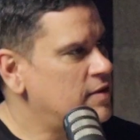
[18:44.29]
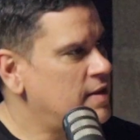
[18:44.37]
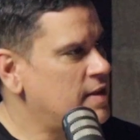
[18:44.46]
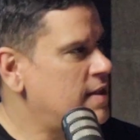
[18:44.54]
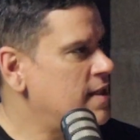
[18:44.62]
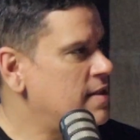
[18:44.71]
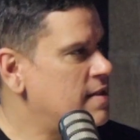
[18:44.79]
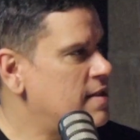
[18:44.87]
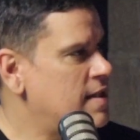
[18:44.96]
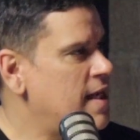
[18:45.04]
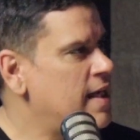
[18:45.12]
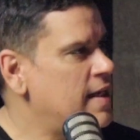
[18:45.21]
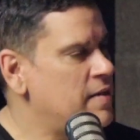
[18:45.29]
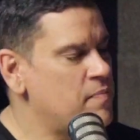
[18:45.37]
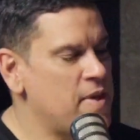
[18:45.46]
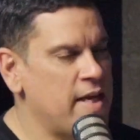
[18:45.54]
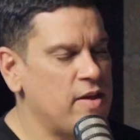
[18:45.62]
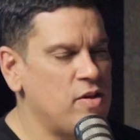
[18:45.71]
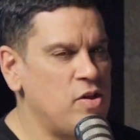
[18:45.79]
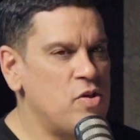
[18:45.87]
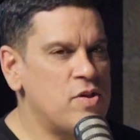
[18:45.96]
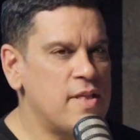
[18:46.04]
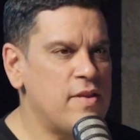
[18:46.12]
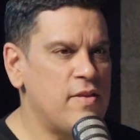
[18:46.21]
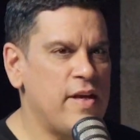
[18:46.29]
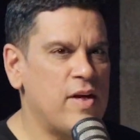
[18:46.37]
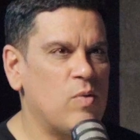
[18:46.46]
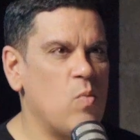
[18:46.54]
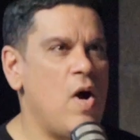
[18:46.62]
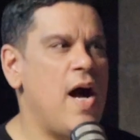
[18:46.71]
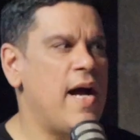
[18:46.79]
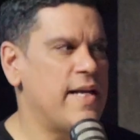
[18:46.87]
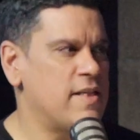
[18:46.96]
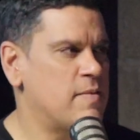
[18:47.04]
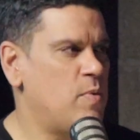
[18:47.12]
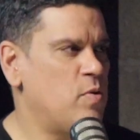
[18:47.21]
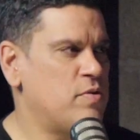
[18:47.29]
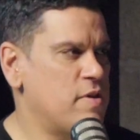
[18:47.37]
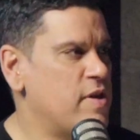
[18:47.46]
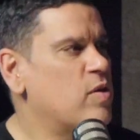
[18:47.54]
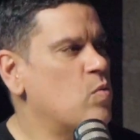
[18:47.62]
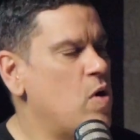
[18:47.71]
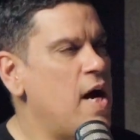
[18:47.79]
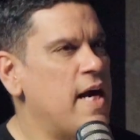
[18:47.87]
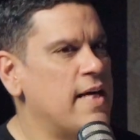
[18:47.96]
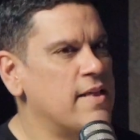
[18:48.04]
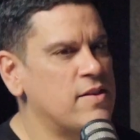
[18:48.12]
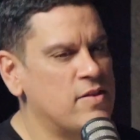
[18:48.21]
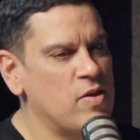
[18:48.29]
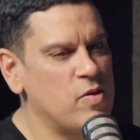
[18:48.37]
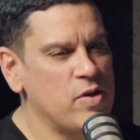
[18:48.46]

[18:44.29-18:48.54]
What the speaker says: at the end of the day. And you said their whys, both of their whys. So,